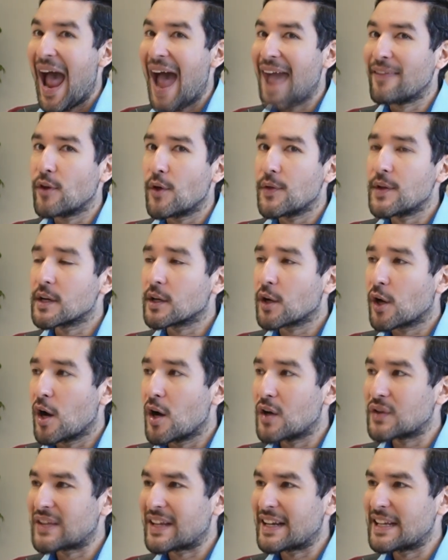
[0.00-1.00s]
Another
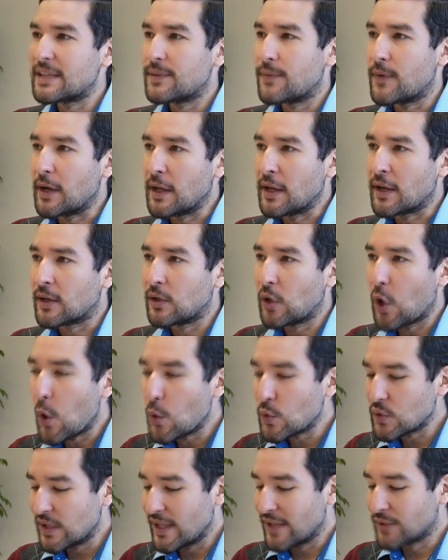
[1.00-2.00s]
cause that is very
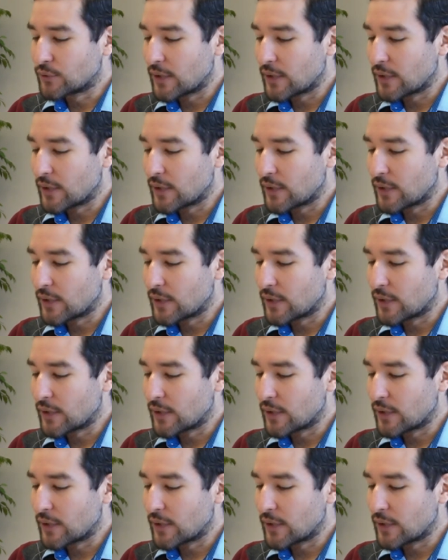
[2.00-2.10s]
closely